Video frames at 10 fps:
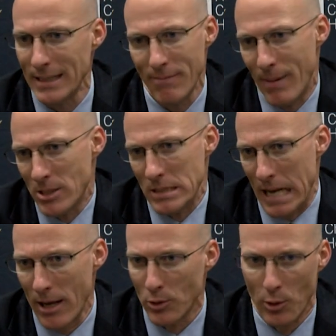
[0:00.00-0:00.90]
Everybody's
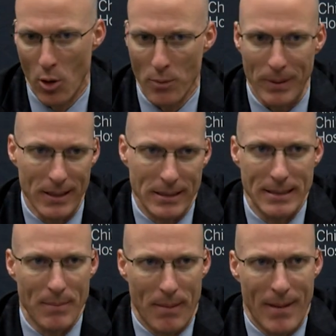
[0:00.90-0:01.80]
entitled to their own opinion.
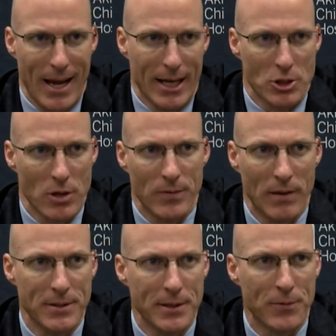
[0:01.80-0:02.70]
I'm not mad at you if you
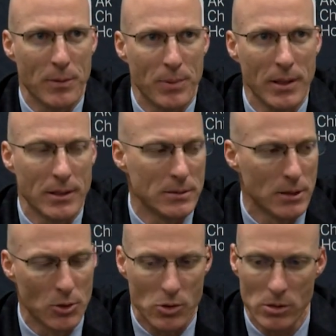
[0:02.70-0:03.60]
have a different opinion.
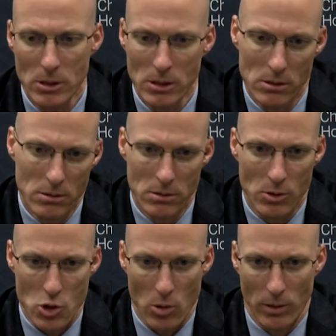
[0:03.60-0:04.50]
There's
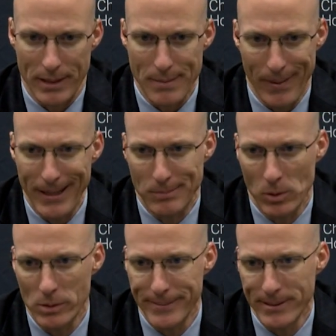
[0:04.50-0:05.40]
certainly
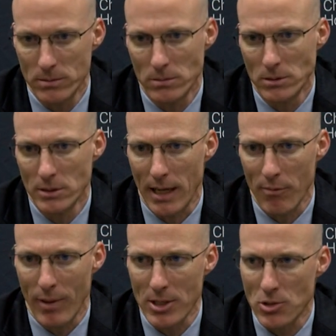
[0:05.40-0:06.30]
debatable. I mean,
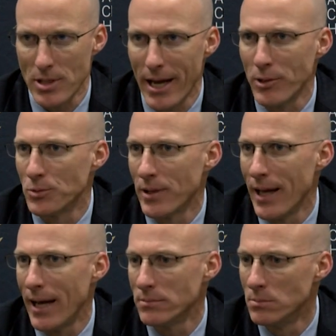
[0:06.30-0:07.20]
everybody's entitled to
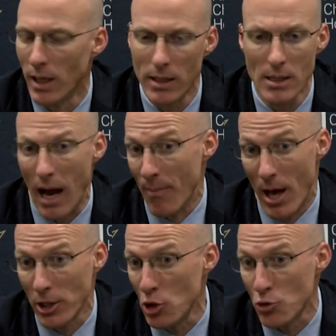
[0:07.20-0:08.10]
that. But I'm
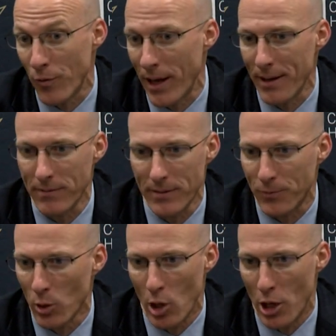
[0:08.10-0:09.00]
not a huge fan of it
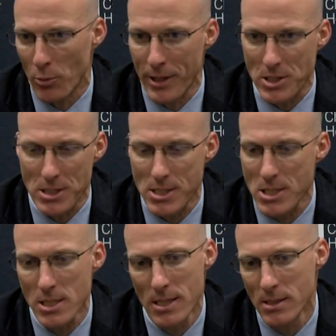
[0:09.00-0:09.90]
for a lot of
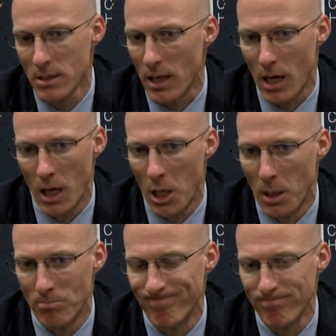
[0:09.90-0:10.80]
reasons,
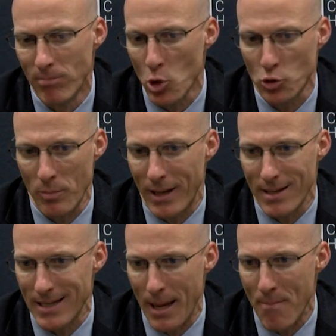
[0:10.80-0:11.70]
mostly
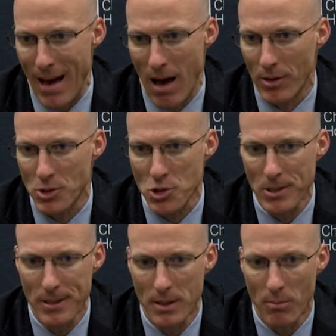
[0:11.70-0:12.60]
because of imbalance.
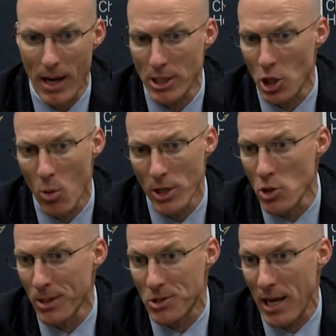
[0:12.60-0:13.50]
But you know what?
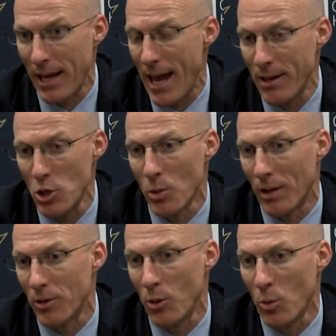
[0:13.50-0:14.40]
You could say, hey, you
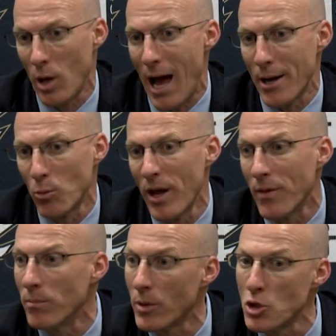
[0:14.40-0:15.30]
were out of
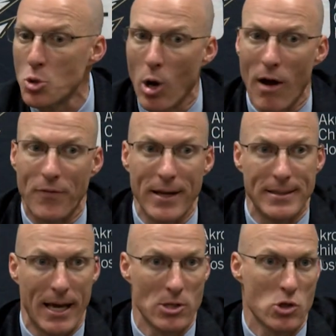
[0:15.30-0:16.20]
rhythm because you were off 8
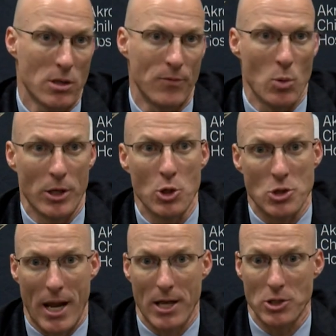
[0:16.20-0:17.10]
days. If you want to use
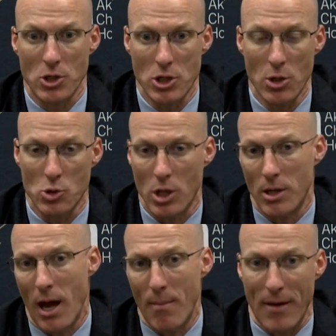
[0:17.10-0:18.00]
that as an excuse,
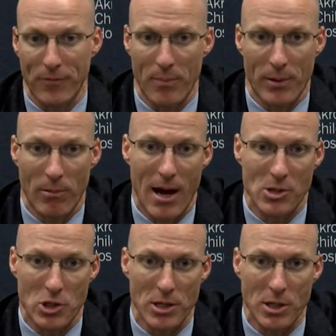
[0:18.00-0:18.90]
then I might flip it around
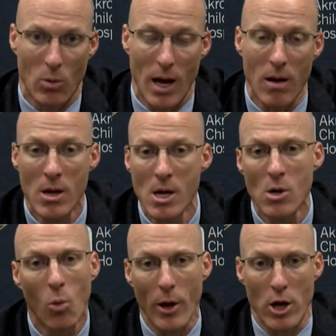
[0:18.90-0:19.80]
and say, well,
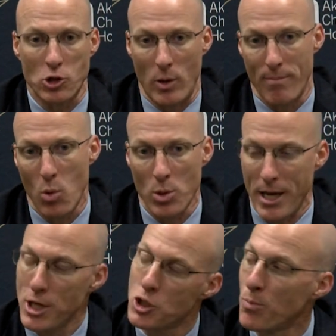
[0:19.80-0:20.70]
we also have more
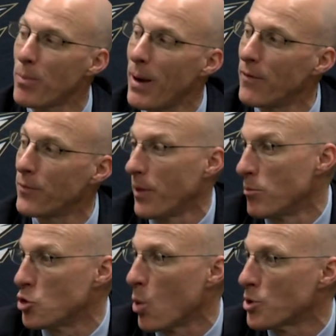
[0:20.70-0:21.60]
days to prepare for
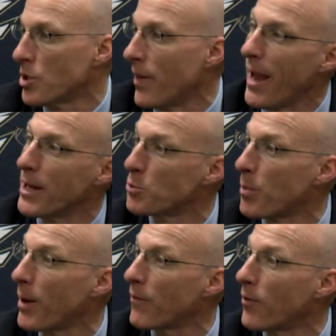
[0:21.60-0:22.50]
them, George, than they had to
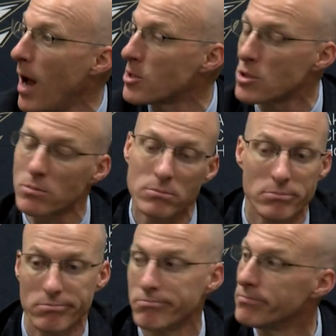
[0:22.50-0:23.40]
prepare for us
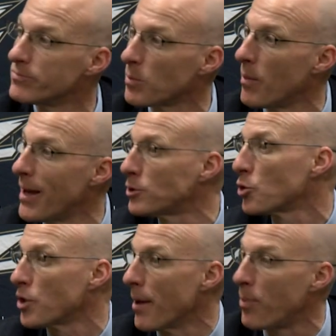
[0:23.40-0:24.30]
from a mental
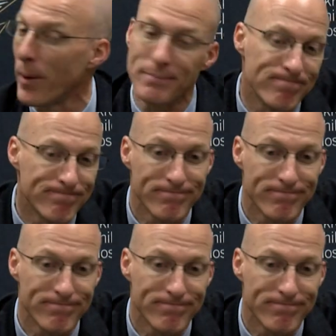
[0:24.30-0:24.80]
standpoint.